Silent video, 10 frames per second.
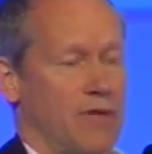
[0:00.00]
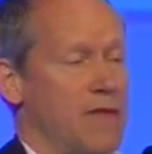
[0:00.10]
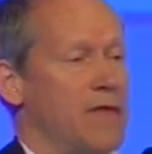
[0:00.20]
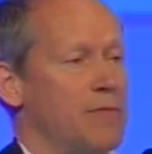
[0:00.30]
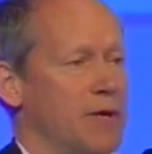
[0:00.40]

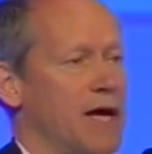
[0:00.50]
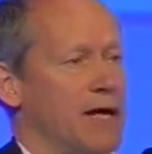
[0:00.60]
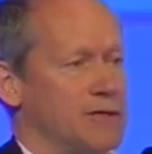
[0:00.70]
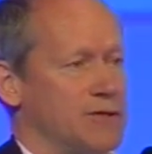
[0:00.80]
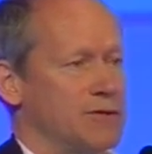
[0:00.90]
and they
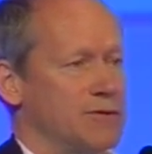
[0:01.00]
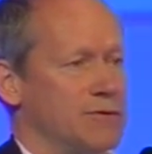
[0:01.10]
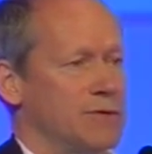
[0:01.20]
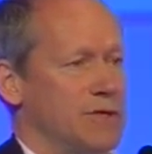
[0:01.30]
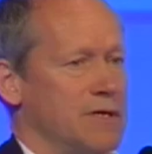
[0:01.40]
began
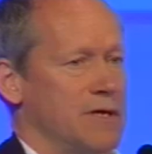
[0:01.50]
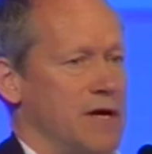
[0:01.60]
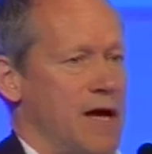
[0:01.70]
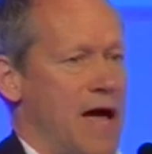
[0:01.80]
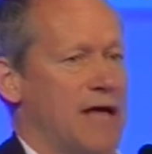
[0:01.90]
to
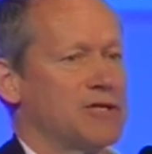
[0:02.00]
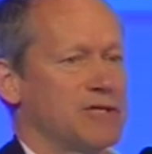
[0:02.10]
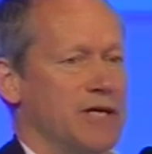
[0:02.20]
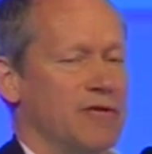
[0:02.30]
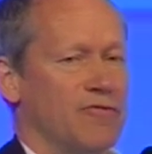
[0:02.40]

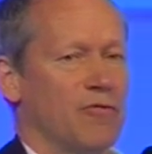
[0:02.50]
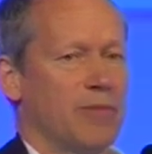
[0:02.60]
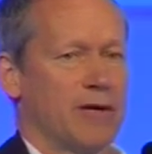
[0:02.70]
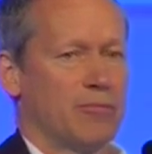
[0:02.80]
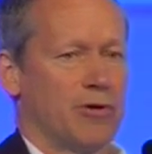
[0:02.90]
agitate for
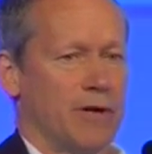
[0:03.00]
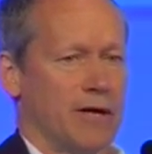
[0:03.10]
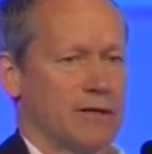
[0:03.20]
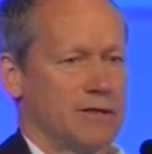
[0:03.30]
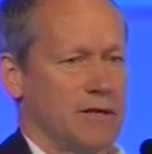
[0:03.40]
better
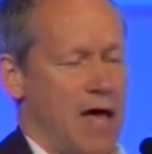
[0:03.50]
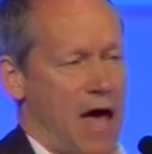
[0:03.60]
product.